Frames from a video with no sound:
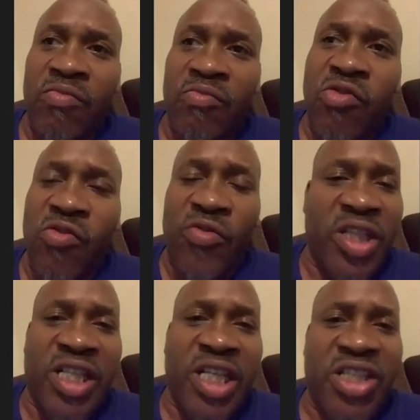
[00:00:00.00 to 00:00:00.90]
moved
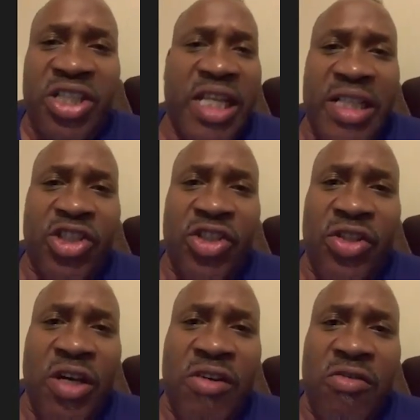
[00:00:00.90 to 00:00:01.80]
and did things,
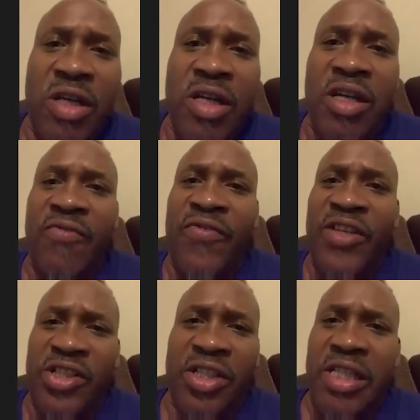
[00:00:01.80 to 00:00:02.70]

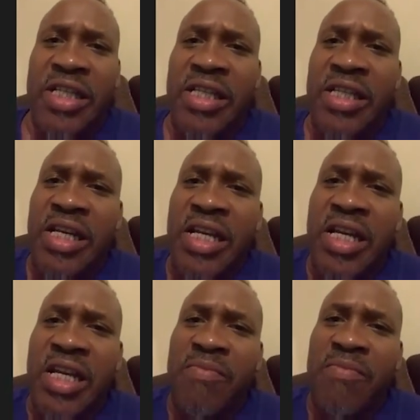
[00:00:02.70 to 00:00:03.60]
physically,
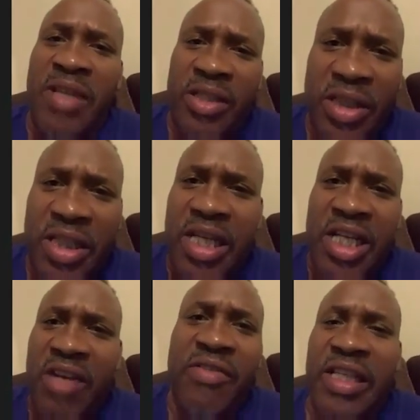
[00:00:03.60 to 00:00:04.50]
mentally,
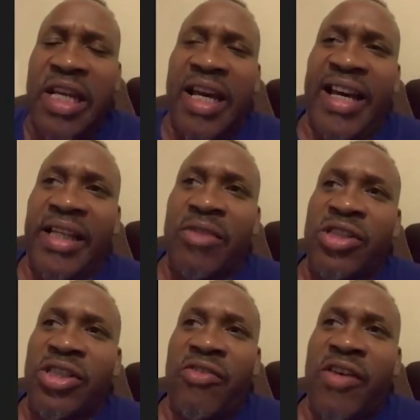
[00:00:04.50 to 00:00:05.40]
and everything. Ali
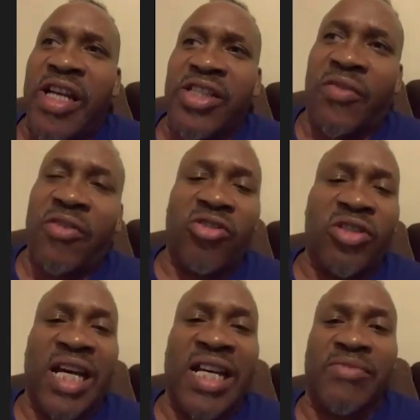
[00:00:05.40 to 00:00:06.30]
was the greatest of all
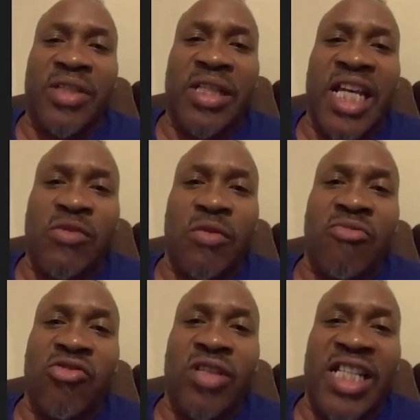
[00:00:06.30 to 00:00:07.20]
times, and that's a
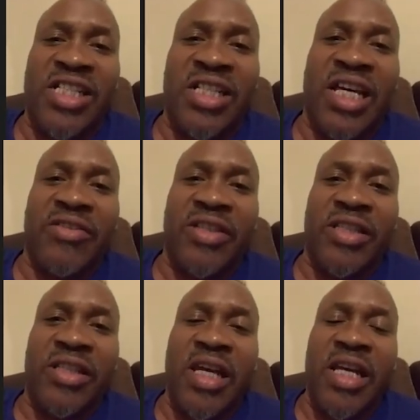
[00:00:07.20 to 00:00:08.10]
lot of
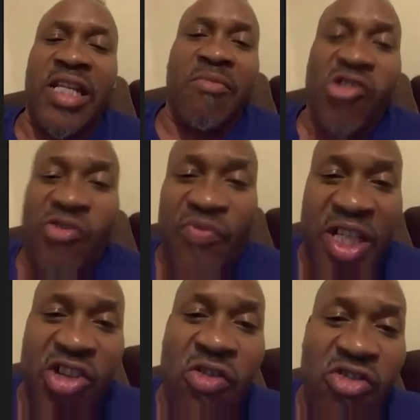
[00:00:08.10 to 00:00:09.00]
things that
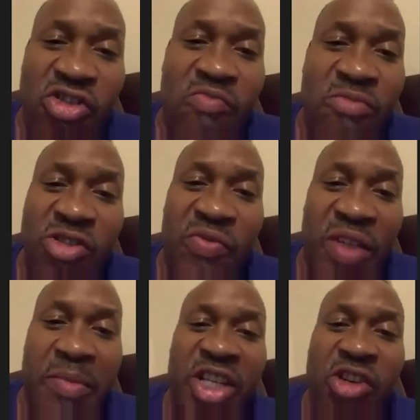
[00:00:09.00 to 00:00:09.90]
motivate you. You
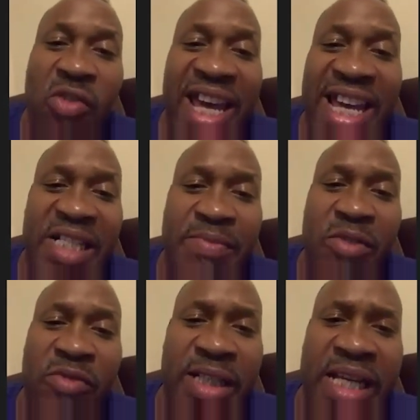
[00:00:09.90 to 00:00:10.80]
motivated me. You asked
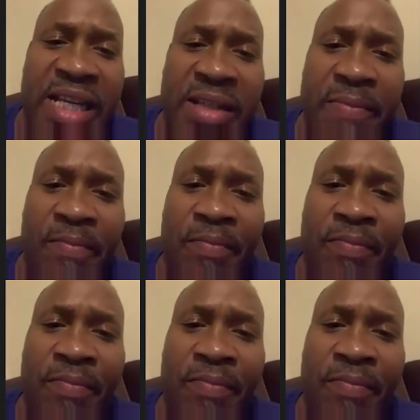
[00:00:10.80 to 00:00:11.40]
me what now?